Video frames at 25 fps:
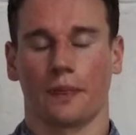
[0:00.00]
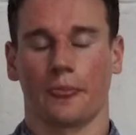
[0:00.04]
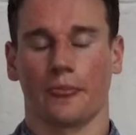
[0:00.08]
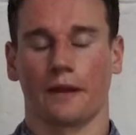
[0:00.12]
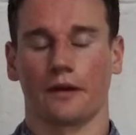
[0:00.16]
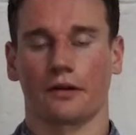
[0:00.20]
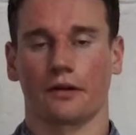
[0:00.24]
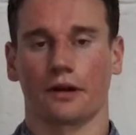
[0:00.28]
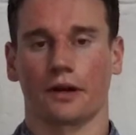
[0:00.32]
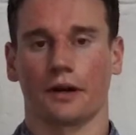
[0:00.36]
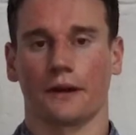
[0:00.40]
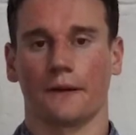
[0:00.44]

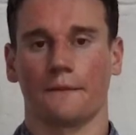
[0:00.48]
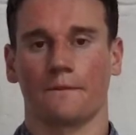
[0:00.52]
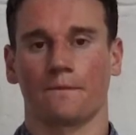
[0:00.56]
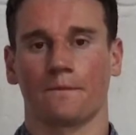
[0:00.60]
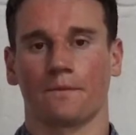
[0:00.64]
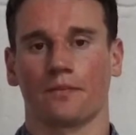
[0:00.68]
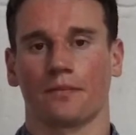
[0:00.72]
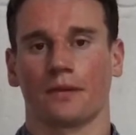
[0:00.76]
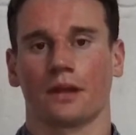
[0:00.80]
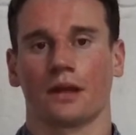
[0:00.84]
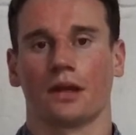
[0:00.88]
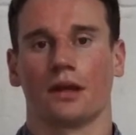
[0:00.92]
Okay,
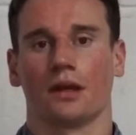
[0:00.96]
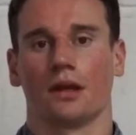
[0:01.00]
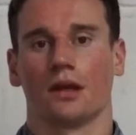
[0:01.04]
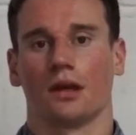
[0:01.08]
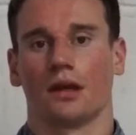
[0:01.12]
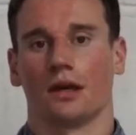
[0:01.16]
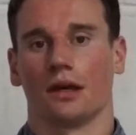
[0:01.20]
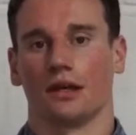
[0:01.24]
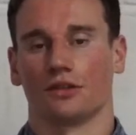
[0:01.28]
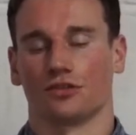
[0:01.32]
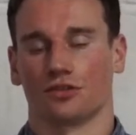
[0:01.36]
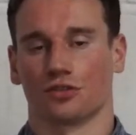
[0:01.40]

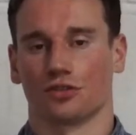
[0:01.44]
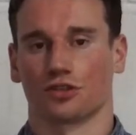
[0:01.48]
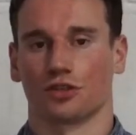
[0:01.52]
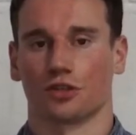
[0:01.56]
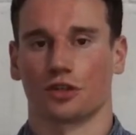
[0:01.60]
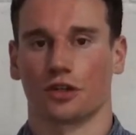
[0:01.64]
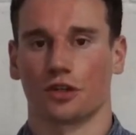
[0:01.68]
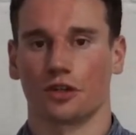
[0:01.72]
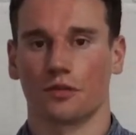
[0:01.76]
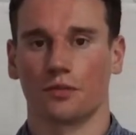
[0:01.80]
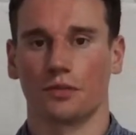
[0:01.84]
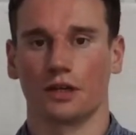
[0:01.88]
it's also
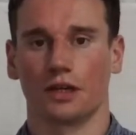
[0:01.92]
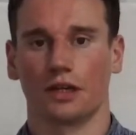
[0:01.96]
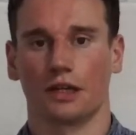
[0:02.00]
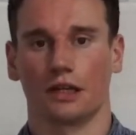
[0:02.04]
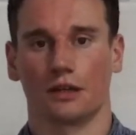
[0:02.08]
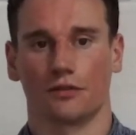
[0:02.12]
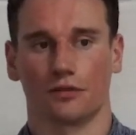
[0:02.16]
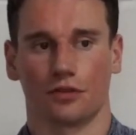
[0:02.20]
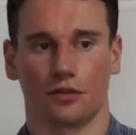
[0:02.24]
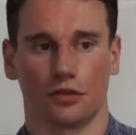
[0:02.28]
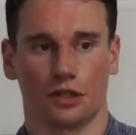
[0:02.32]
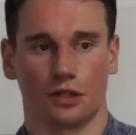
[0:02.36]
going to mean,
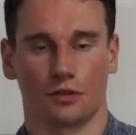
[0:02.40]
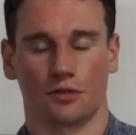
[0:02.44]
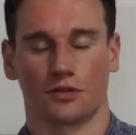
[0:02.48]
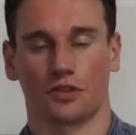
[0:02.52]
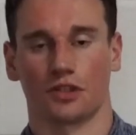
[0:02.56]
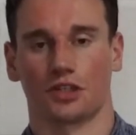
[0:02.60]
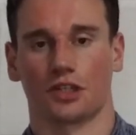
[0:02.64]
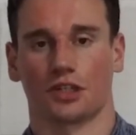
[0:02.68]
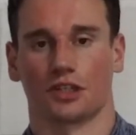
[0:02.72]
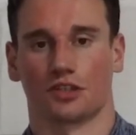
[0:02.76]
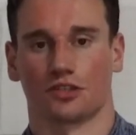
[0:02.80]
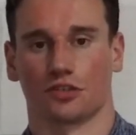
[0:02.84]
if you lead with your
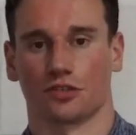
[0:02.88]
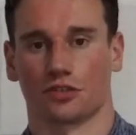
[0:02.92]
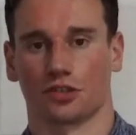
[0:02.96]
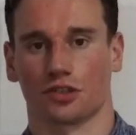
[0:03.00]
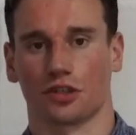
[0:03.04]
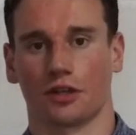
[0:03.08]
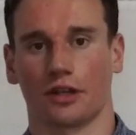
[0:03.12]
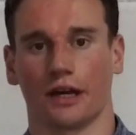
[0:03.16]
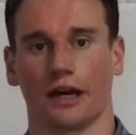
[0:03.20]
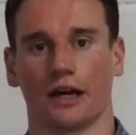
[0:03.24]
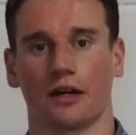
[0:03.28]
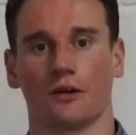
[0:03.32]
chest, it's also
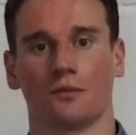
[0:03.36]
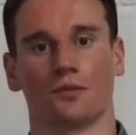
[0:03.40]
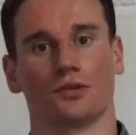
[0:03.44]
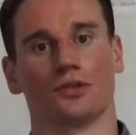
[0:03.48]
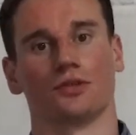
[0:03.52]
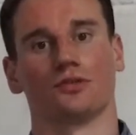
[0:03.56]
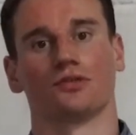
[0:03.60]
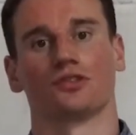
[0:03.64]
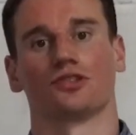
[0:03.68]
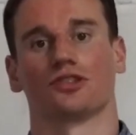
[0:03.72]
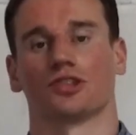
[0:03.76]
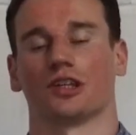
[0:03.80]
going to help
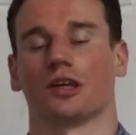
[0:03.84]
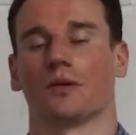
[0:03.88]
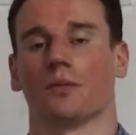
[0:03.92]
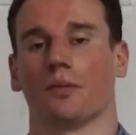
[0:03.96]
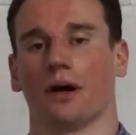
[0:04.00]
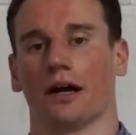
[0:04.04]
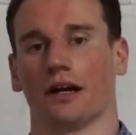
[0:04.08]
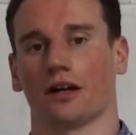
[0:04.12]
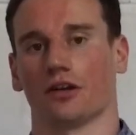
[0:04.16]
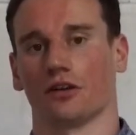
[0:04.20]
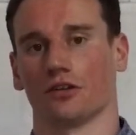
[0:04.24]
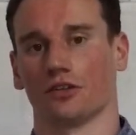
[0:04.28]
you sit
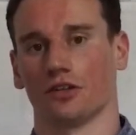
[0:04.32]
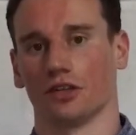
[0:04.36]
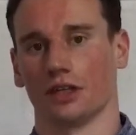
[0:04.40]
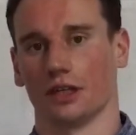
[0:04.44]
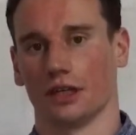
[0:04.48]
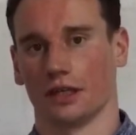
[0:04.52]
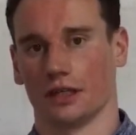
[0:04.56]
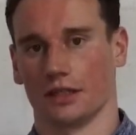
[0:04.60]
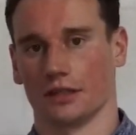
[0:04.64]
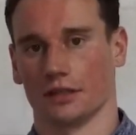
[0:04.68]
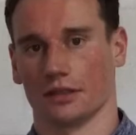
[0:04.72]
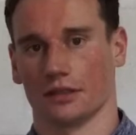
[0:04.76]
back on your
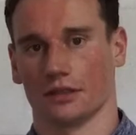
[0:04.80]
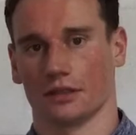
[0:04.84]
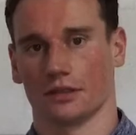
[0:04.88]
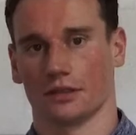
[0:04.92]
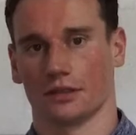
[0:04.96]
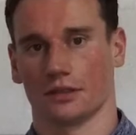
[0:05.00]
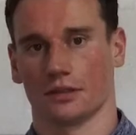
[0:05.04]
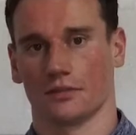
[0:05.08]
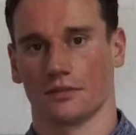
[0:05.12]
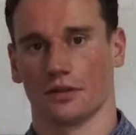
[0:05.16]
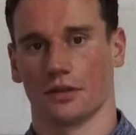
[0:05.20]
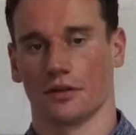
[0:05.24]
heels.